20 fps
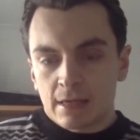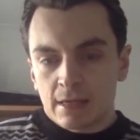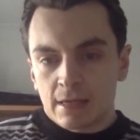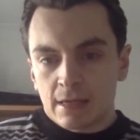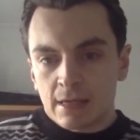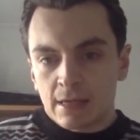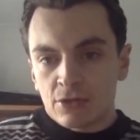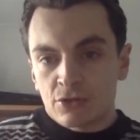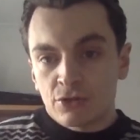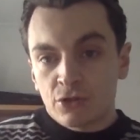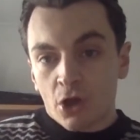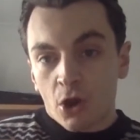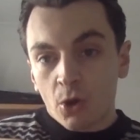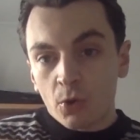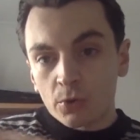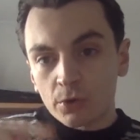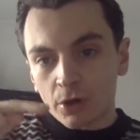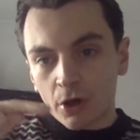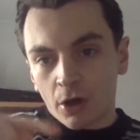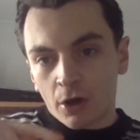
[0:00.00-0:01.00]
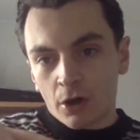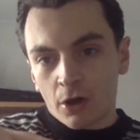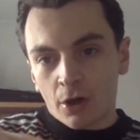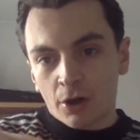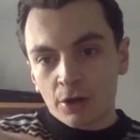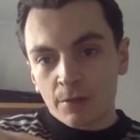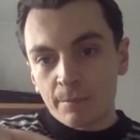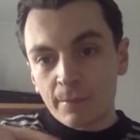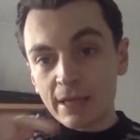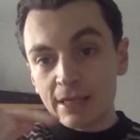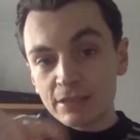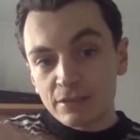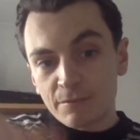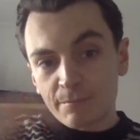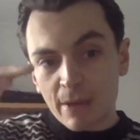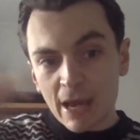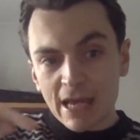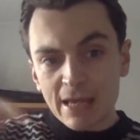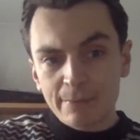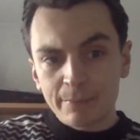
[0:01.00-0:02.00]
it showed on a piece of
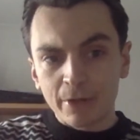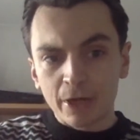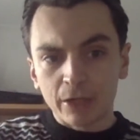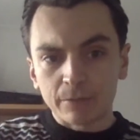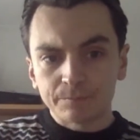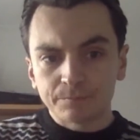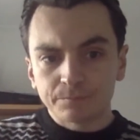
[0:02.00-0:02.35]
paper